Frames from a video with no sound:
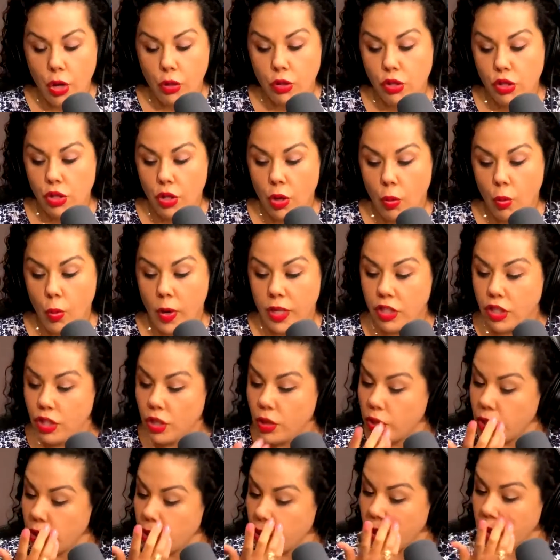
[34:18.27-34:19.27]
So what
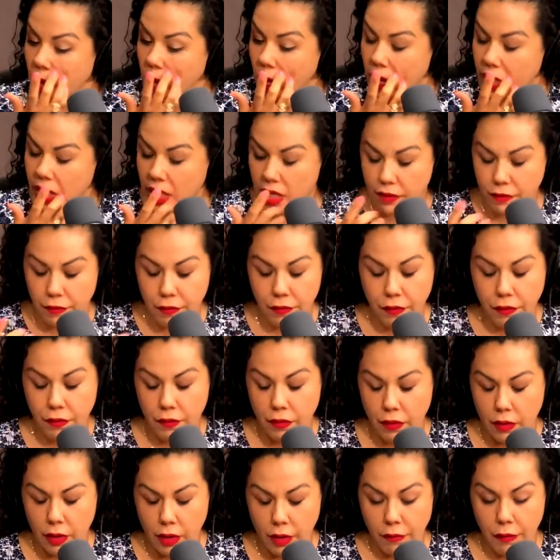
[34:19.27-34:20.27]
you do
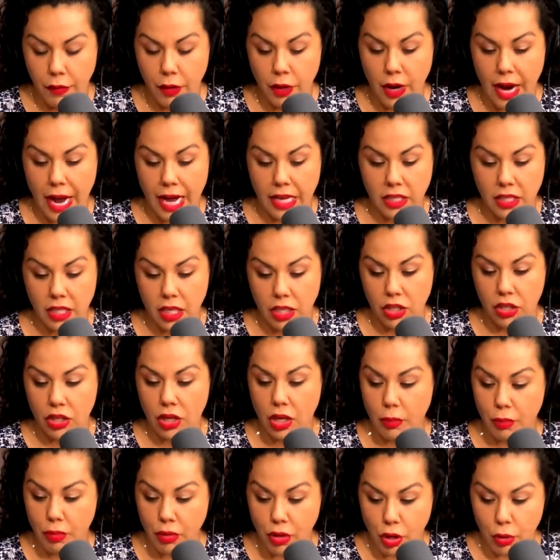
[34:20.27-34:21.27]
if your assets
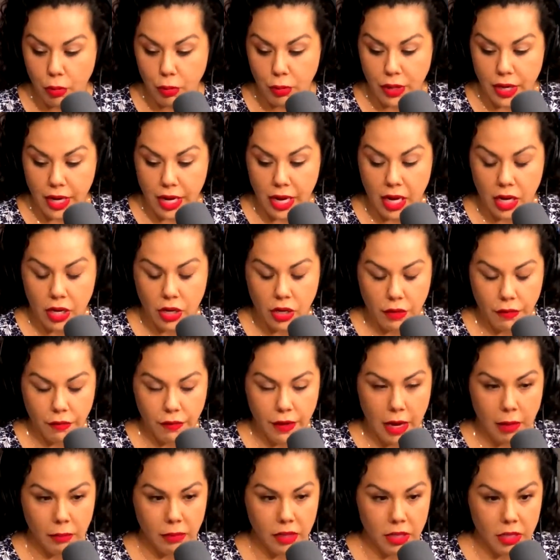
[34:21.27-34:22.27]
are appropriate and your
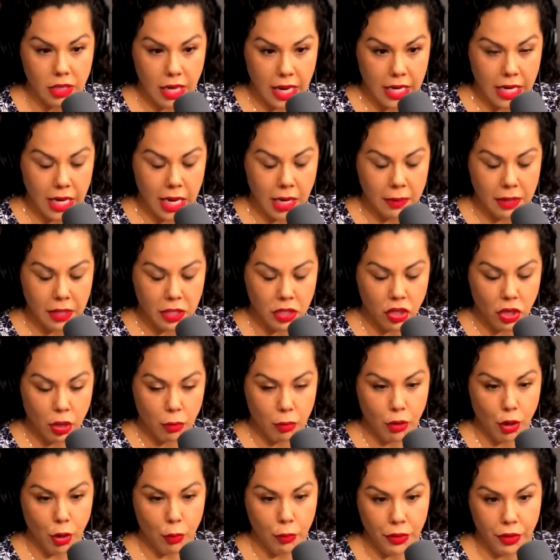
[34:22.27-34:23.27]
family dynamics are
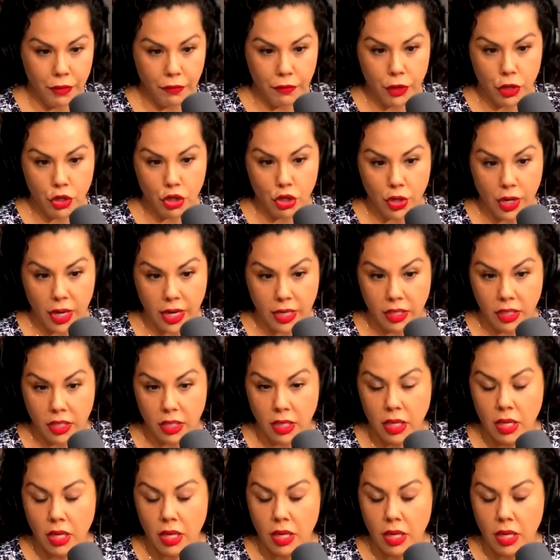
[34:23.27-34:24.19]
appropriate for a trust,